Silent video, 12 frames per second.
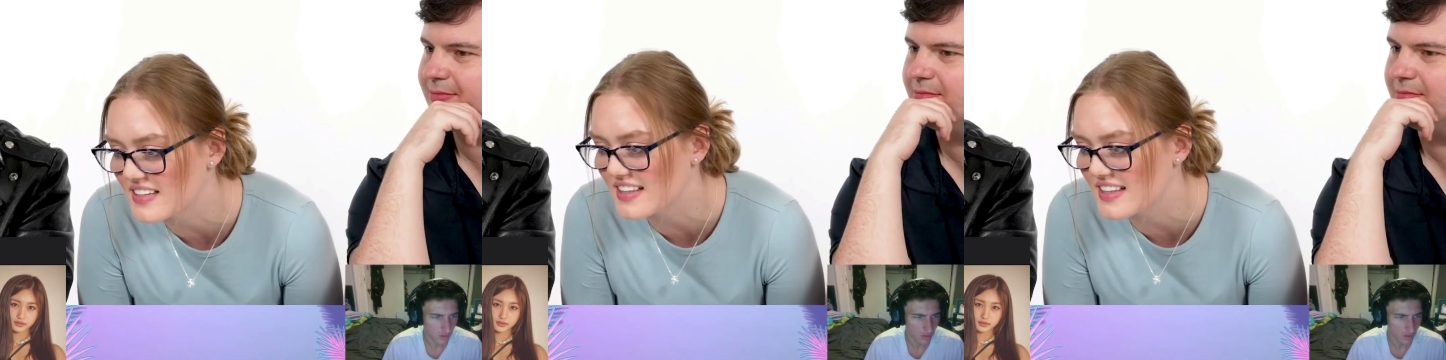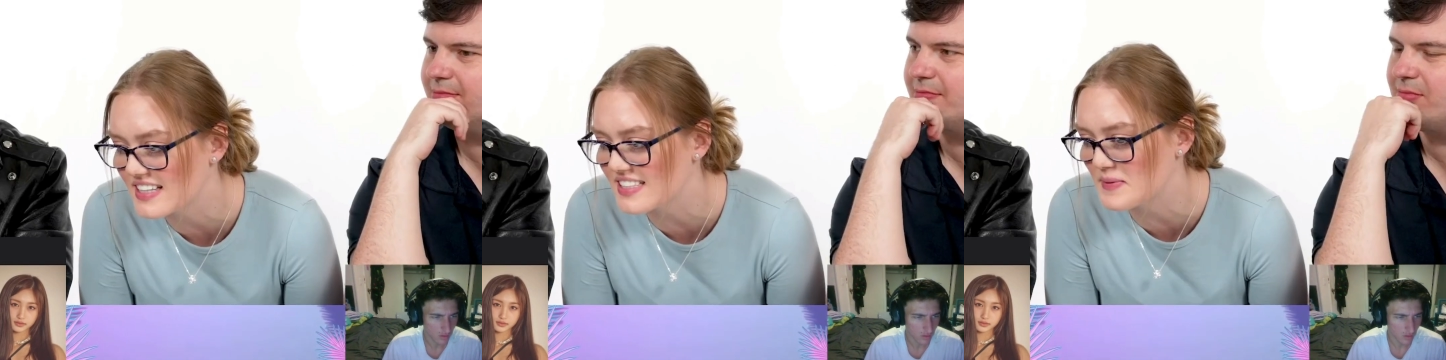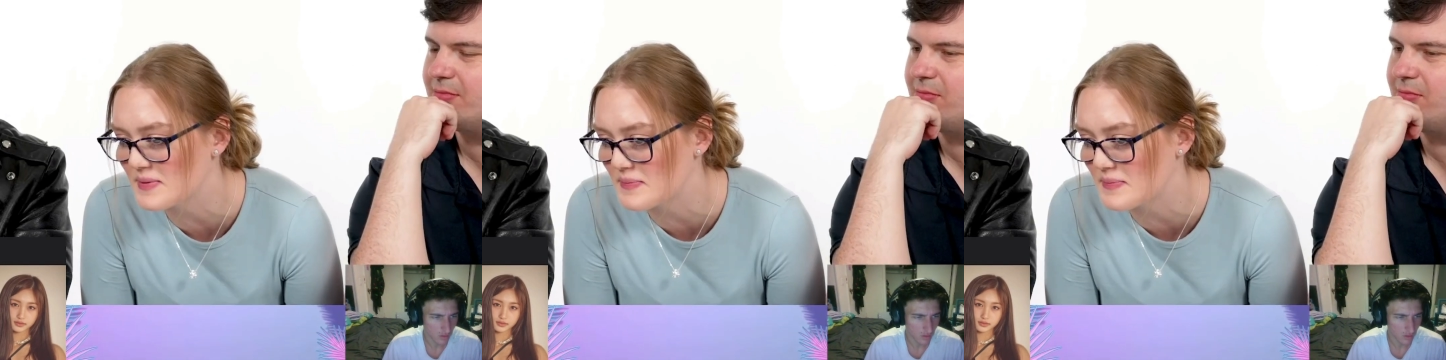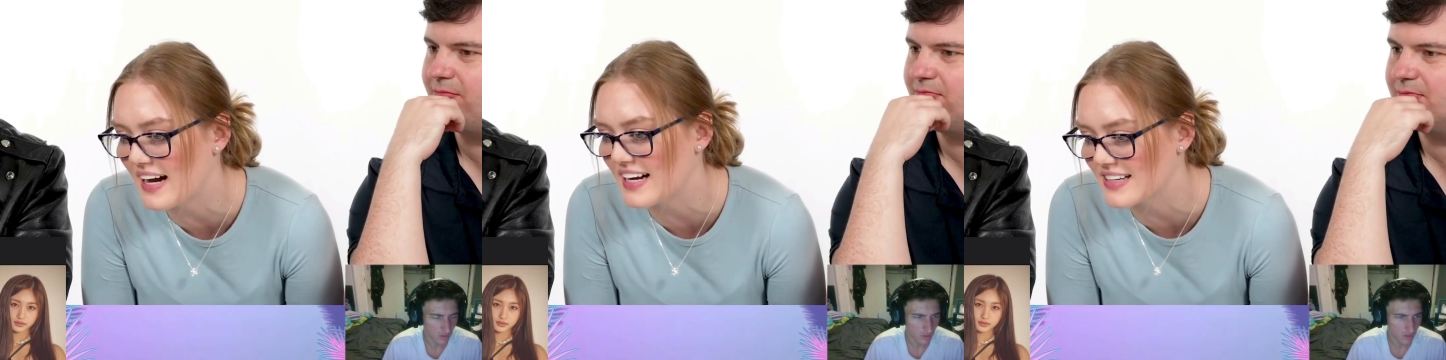Speaker 1: This is what,
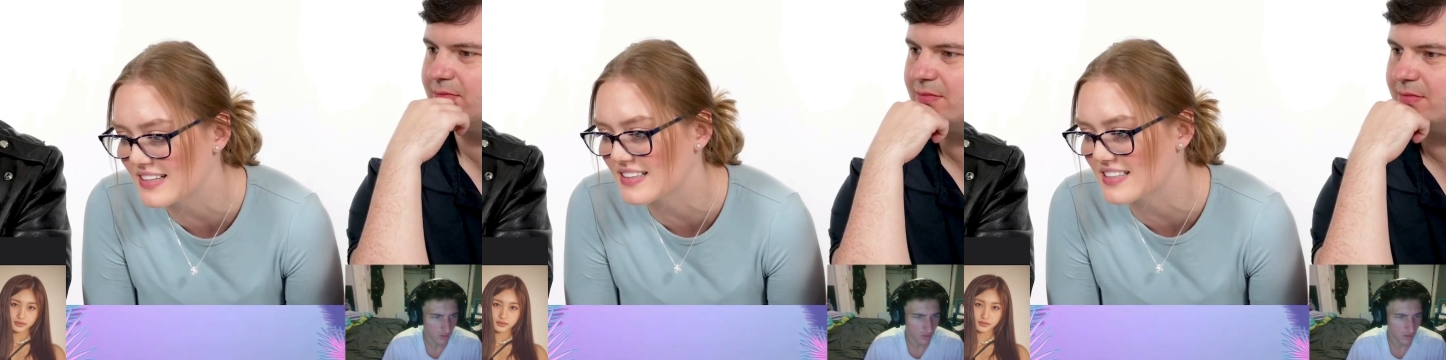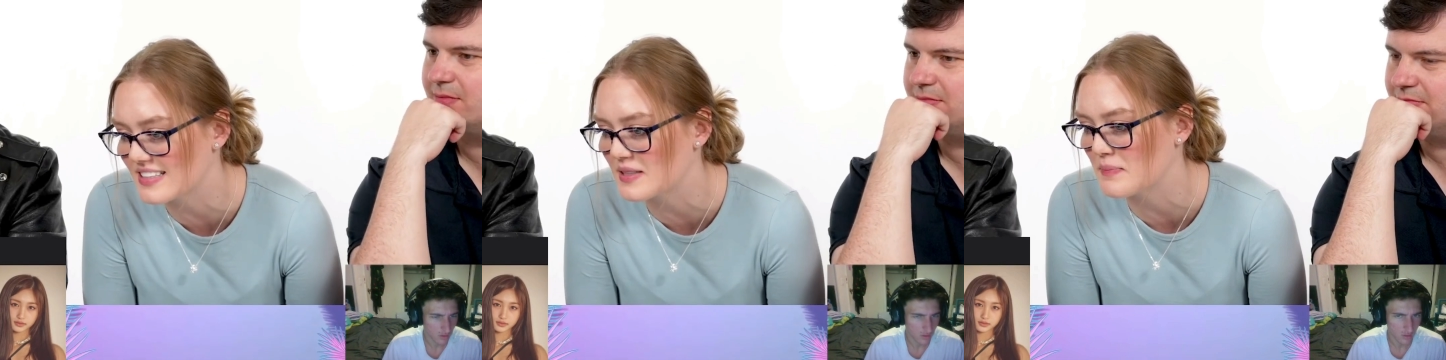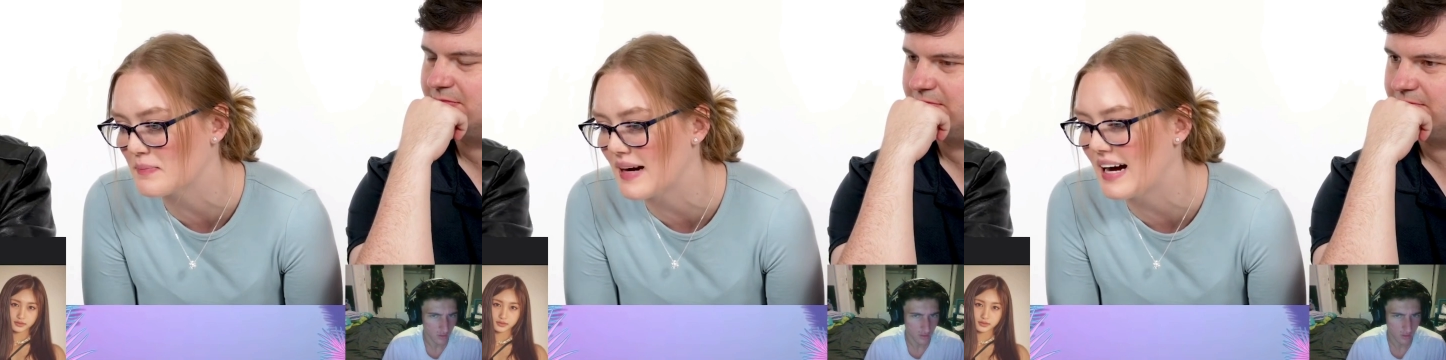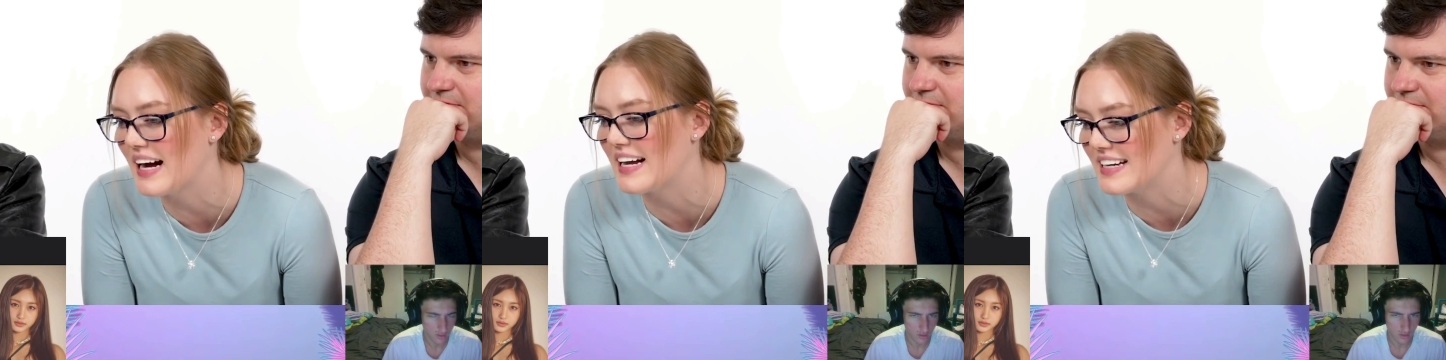my. What? This is
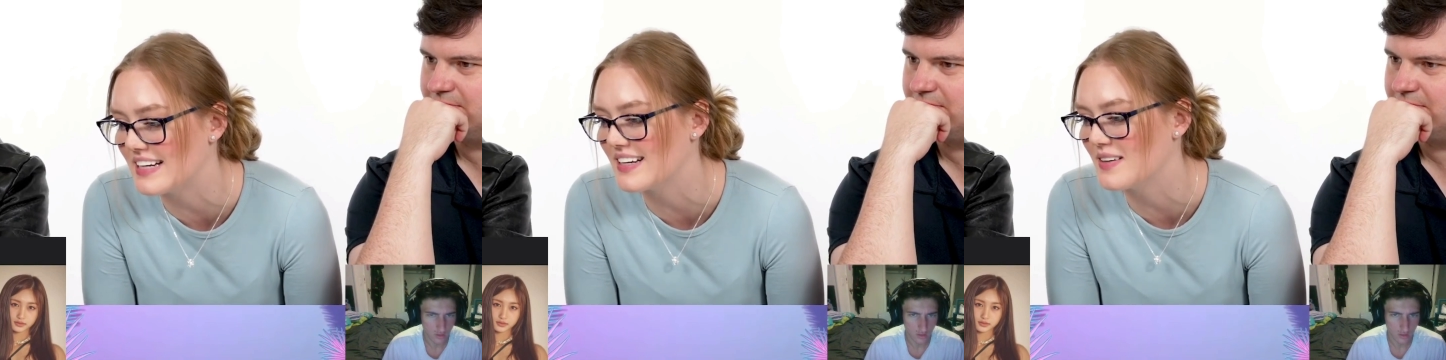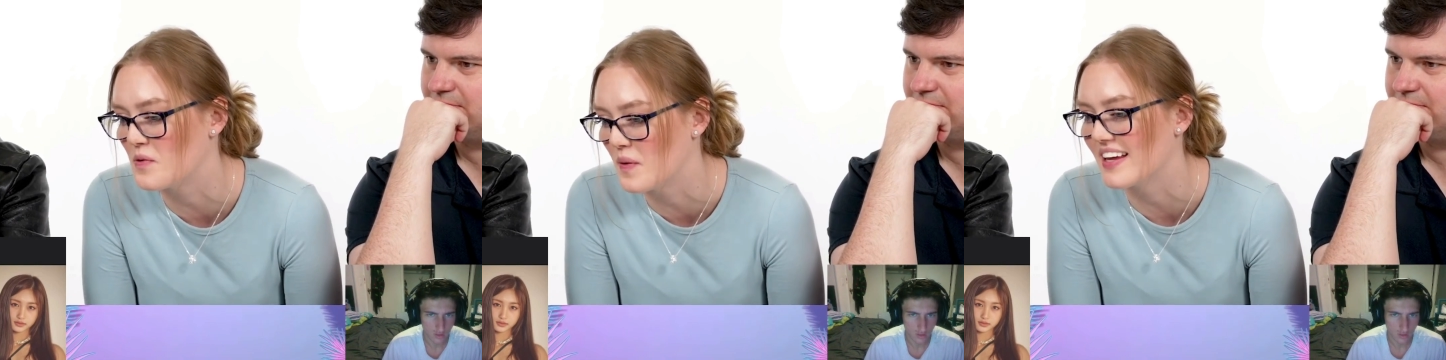my win.